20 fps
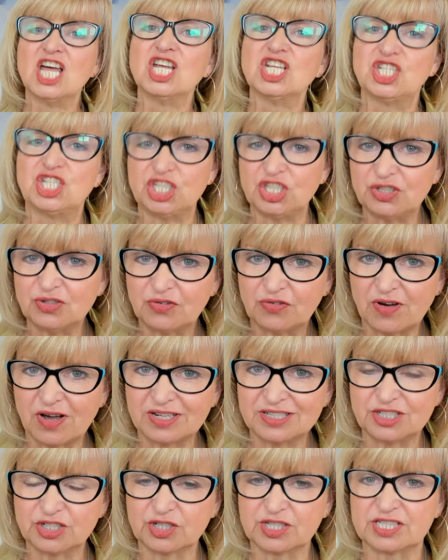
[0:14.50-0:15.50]
Do you
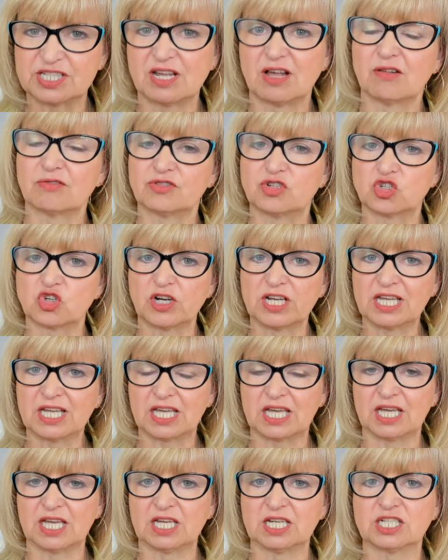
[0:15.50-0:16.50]
find yourself
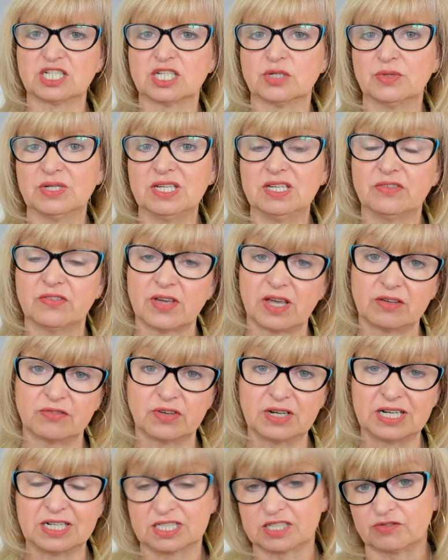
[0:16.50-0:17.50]
drinking to alleviate
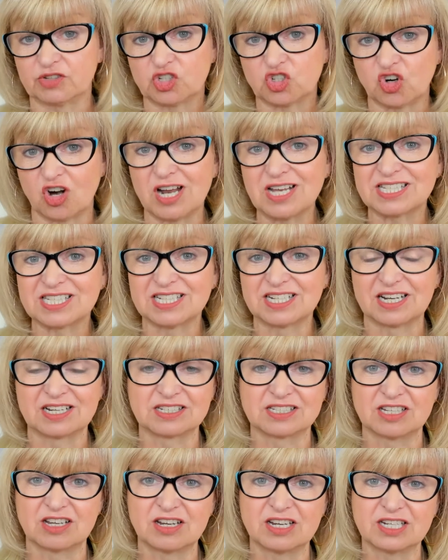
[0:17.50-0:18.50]
feelings of stress and
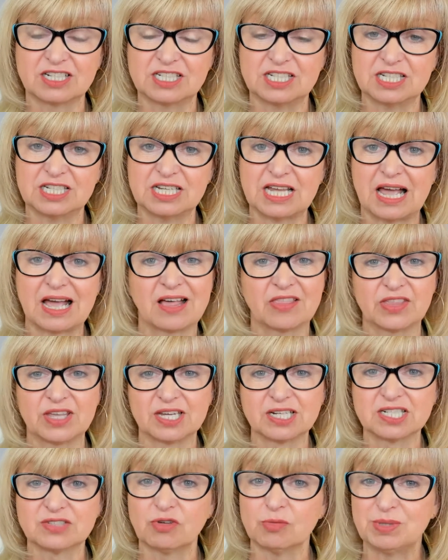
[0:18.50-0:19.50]
anxiety at the
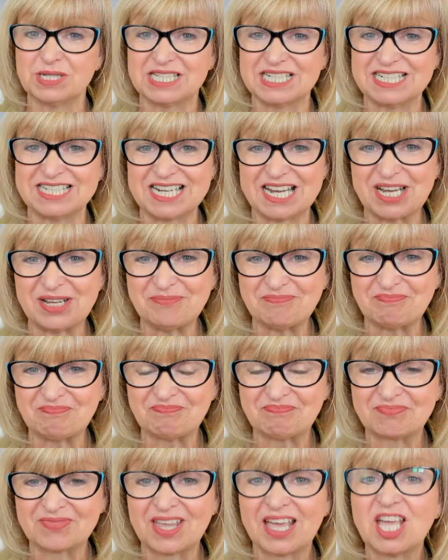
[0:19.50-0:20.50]
end of a busy day?
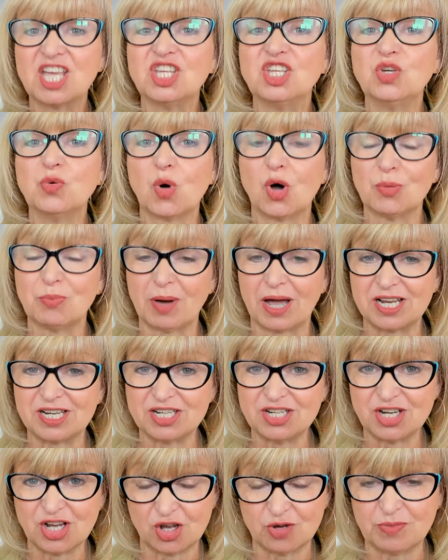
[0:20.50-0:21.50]
You are by
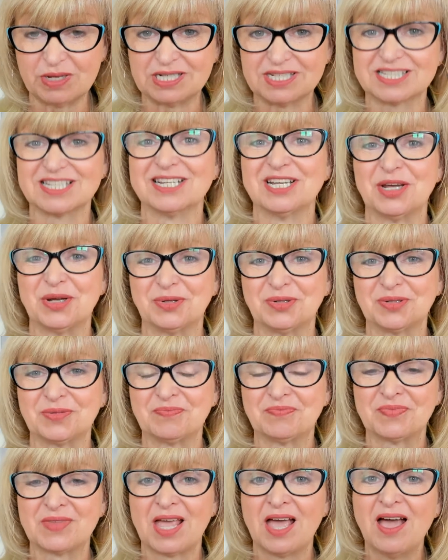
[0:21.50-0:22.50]
no means alone.
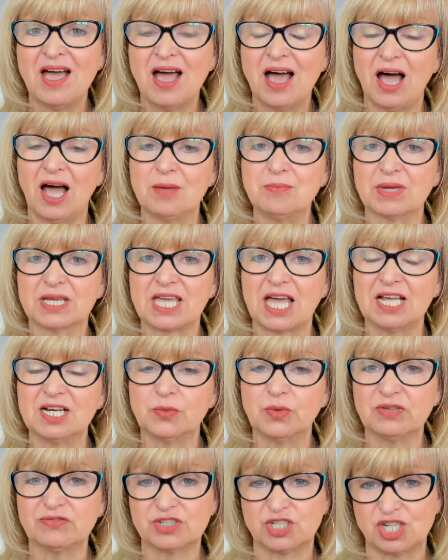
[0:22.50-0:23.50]
I'm Michaela
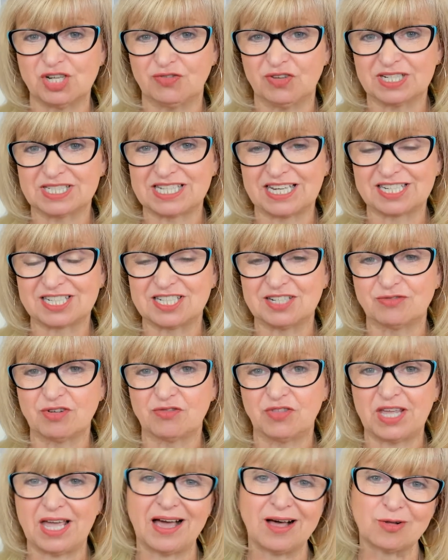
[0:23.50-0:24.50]
Weaver, Chief Executive of
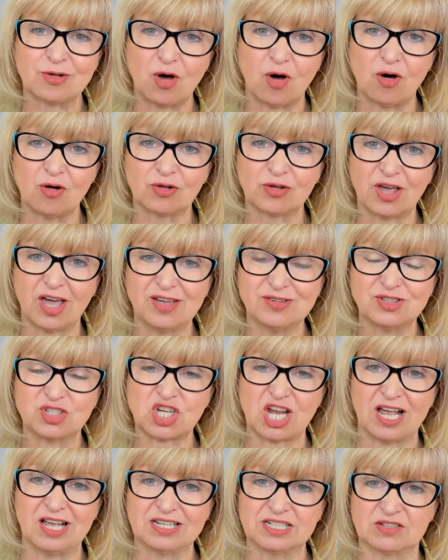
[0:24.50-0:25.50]
the Alcohol Coach
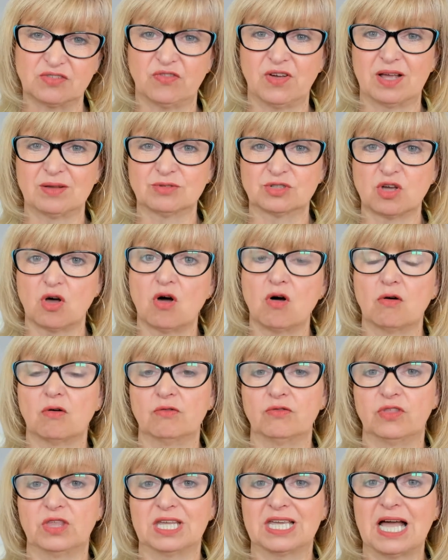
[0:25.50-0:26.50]
and founder
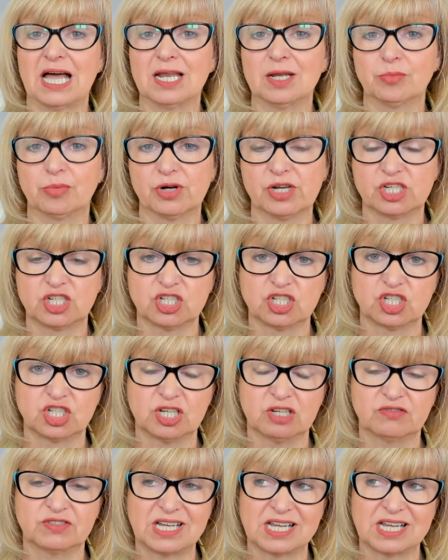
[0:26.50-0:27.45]
of the Calibration Shift.